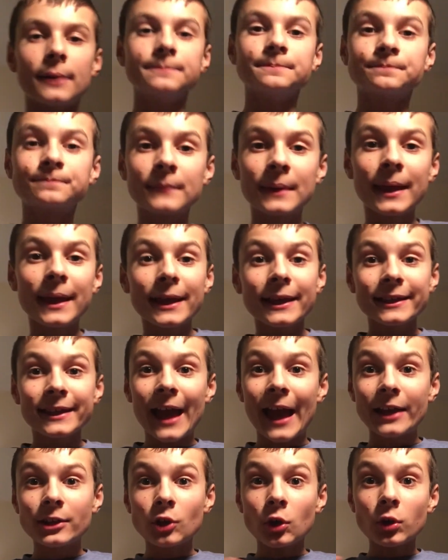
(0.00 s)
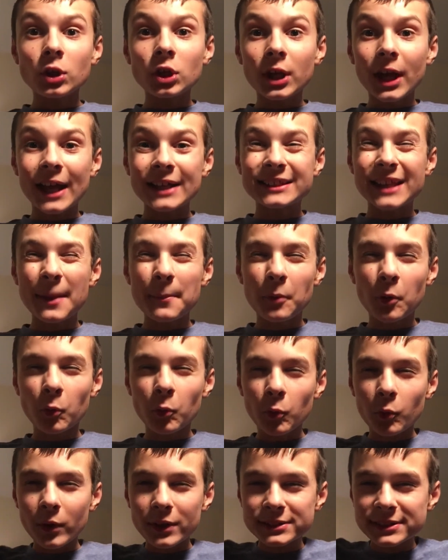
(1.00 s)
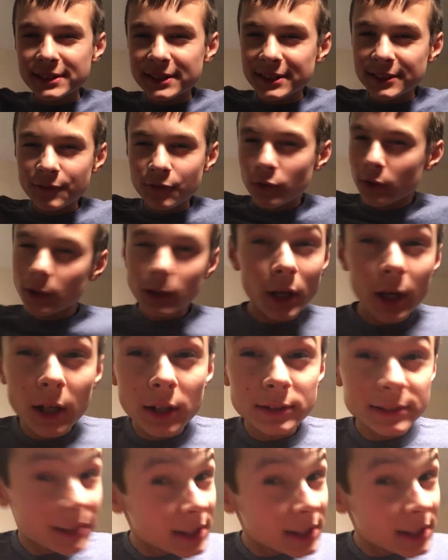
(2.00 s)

um, yeah, I know you guys have been requesting this for a long